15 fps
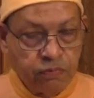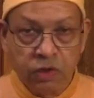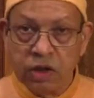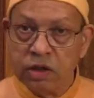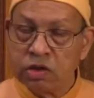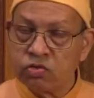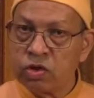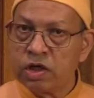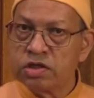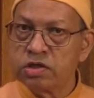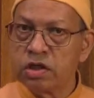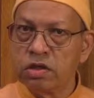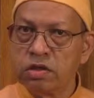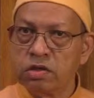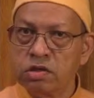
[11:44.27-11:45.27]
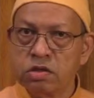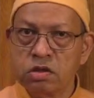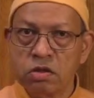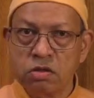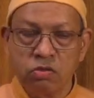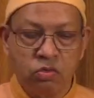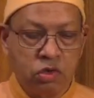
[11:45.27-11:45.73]
That's why I said it's
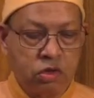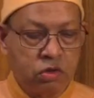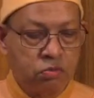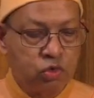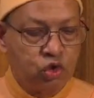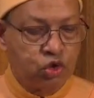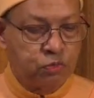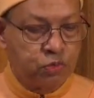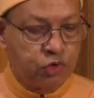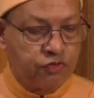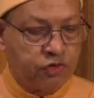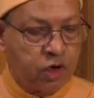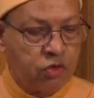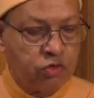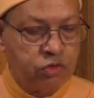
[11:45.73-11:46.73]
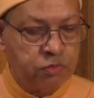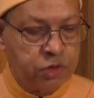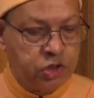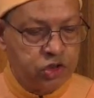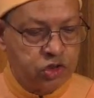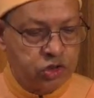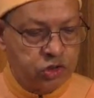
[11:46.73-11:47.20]
one of the most profound
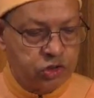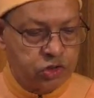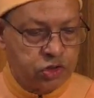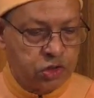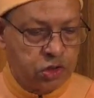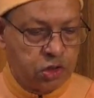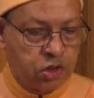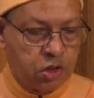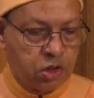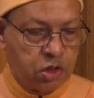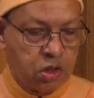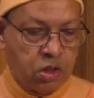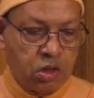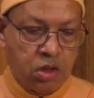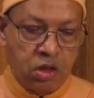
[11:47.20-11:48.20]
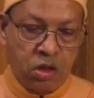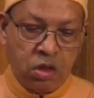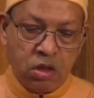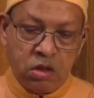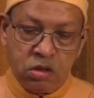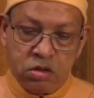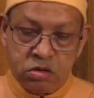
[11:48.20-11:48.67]
pictures.
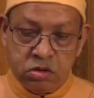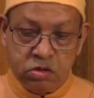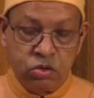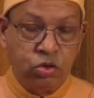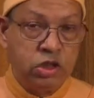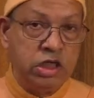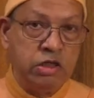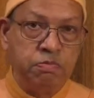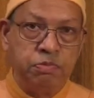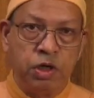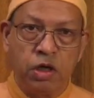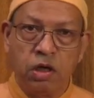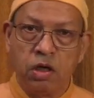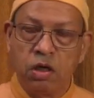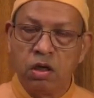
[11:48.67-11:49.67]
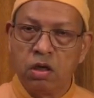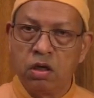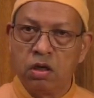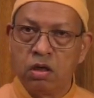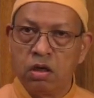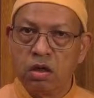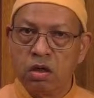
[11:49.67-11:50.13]
Too deep
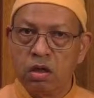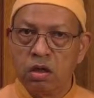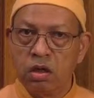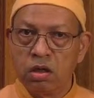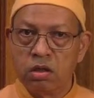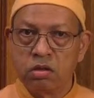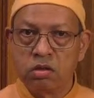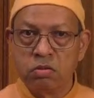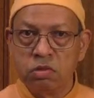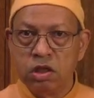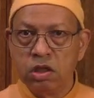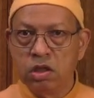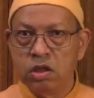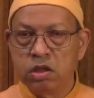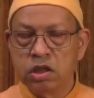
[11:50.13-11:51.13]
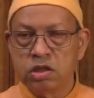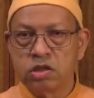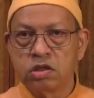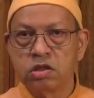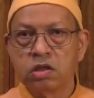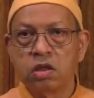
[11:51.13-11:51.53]
to be just